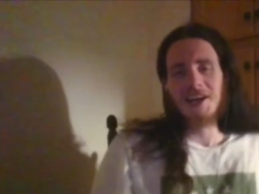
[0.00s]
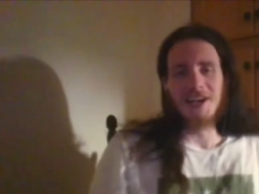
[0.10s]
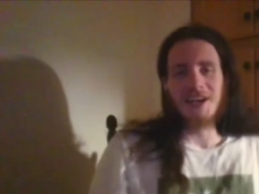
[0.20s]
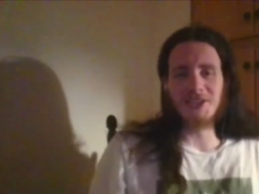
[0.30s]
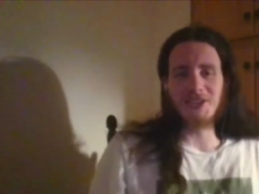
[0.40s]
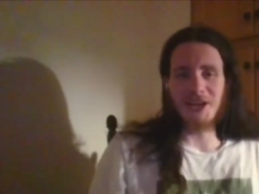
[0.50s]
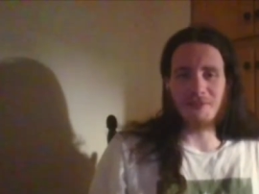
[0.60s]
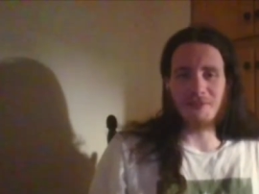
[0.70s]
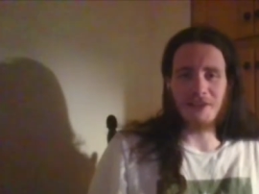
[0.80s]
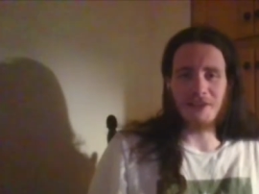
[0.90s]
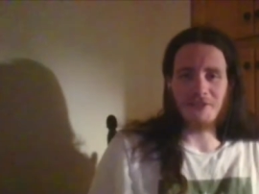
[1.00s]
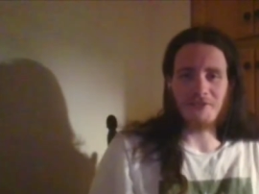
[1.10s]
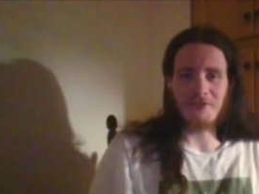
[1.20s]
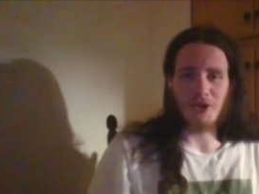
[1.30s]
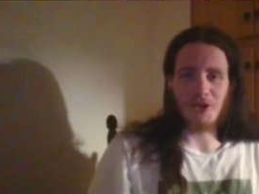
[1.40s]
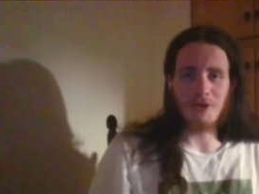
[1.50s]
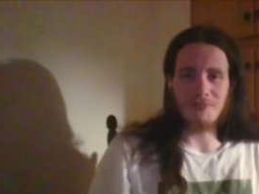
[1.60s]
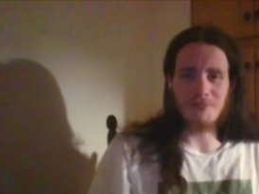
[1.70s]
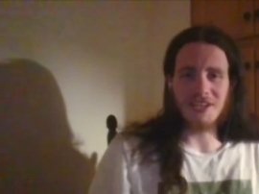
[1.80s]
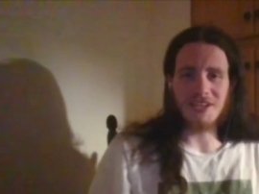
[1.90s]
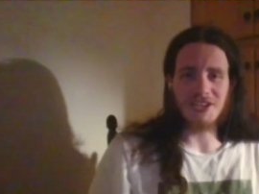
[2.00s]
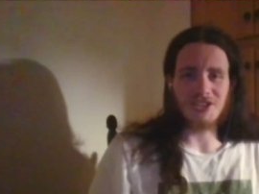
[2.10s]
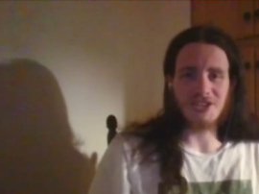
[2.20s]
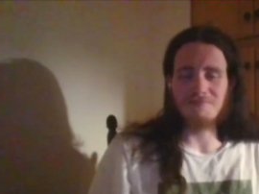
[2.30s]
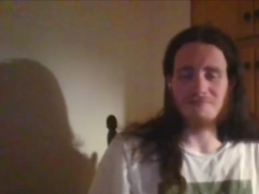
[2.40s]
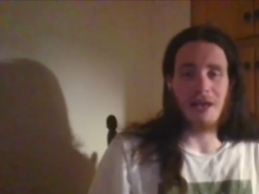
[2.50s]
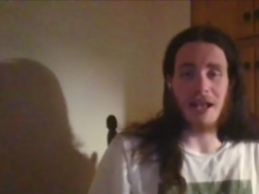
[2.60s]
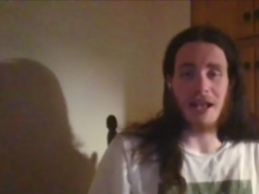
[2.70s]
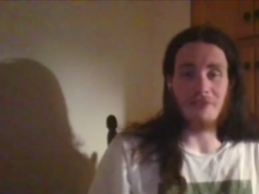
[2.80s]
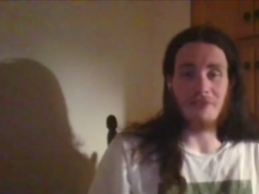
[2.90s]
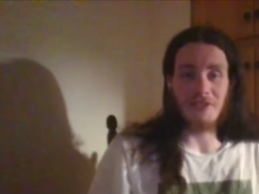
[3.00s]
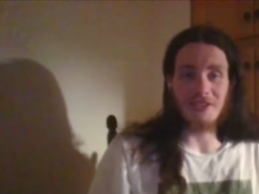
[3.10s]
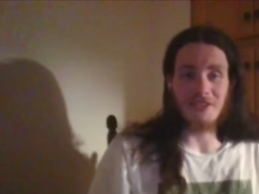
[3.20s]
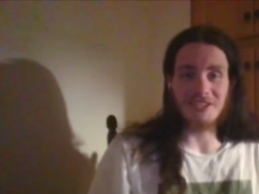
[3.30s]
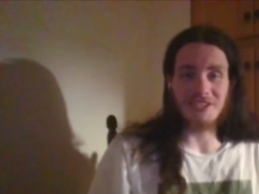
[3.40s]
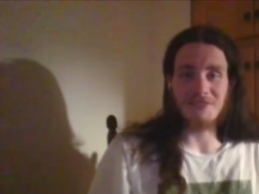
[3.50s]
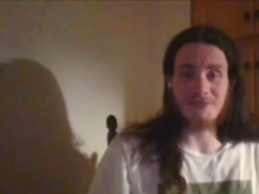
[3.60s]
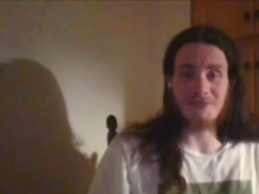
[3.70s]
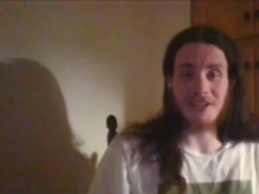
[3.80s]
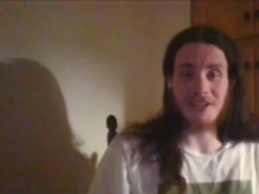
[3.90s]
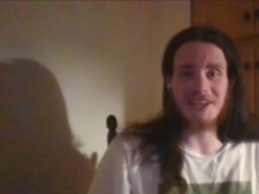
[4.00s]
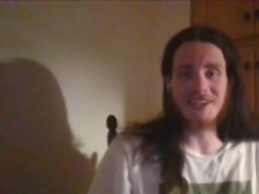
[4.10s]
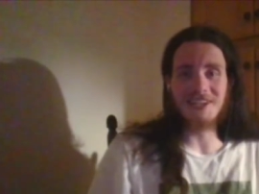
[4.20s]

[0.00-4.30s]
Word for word: I did like making fun of all the quips that you could just make of all the stuff, just be like...